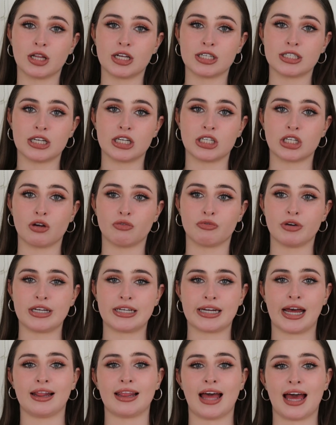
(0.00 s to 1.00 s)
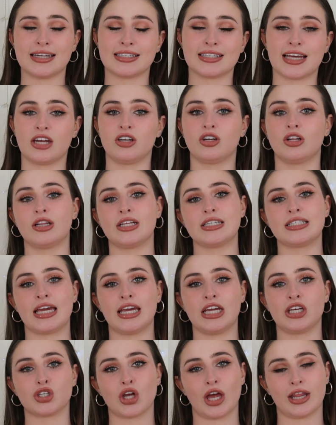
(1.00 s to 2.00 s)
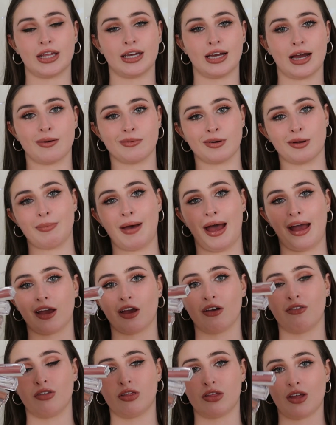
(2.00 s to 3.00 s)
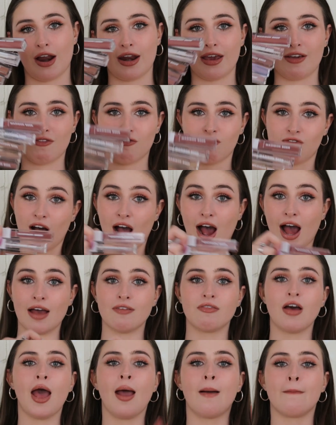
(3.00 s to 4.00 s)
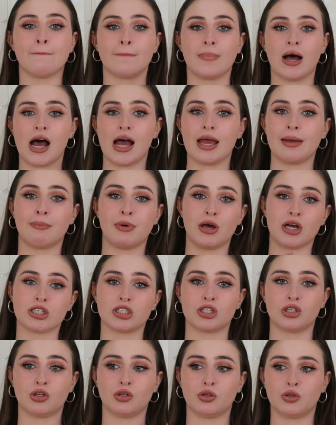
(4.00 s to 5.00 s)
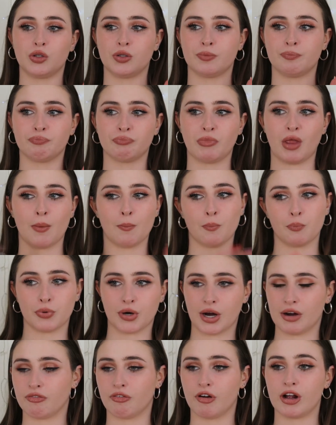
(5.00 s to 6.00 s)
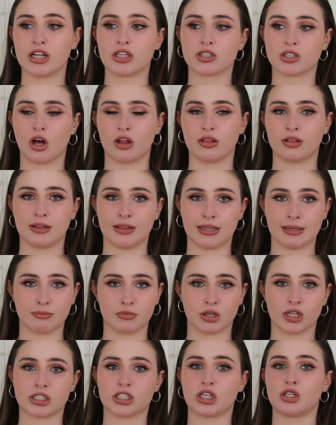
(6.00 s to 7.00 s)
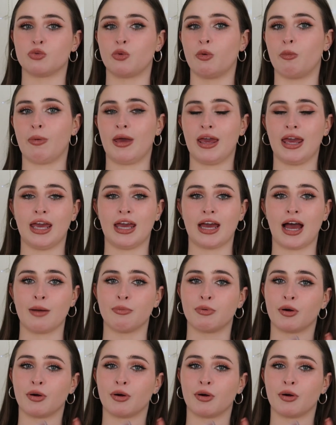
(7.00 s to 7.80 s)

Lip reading: glosses retail at $10 each, and they come in a pack of 35. My personal preference on the lip glosses would be, I